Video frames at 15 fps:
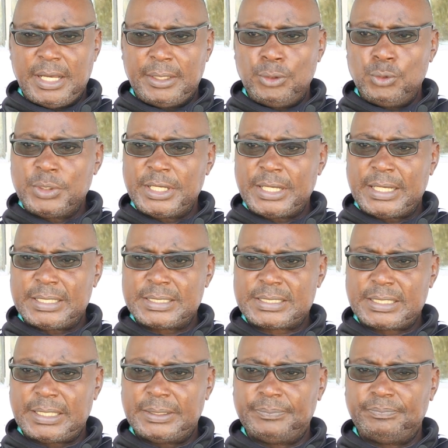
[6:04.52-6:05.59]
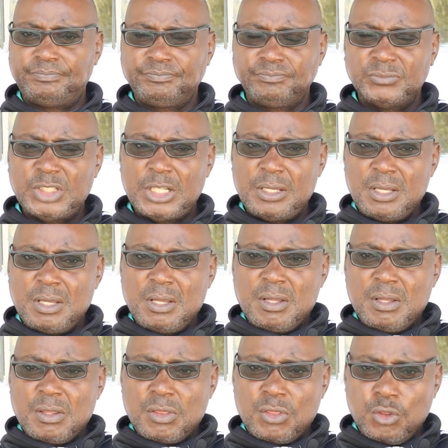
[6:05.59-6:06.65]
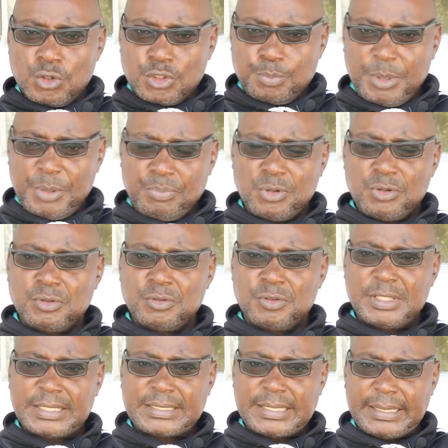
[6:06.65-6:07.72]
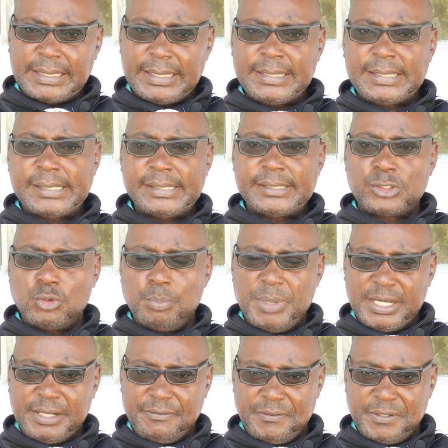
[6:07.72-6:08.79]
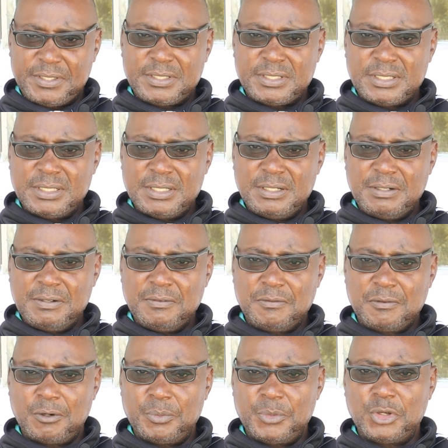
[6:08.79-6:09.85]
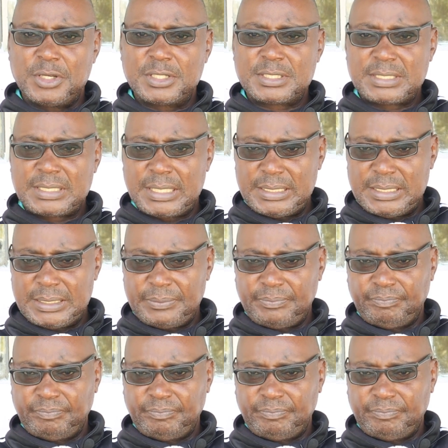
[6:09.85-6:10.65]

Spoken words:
are looking at those people that are likely to benefit from your study.